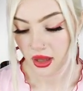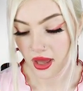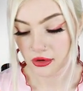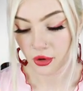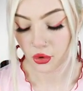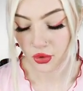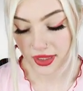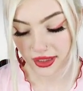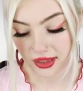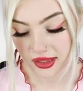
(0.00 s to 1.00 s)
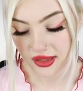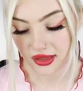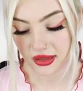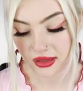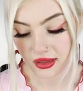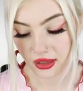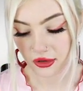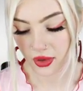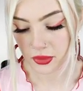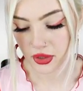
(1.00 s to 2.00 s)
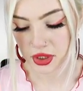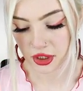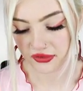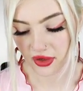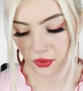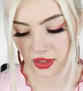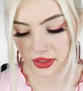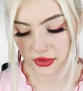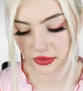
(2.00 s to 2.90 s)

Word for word: I don't know who it is, although I'm pretty sure if I wanted to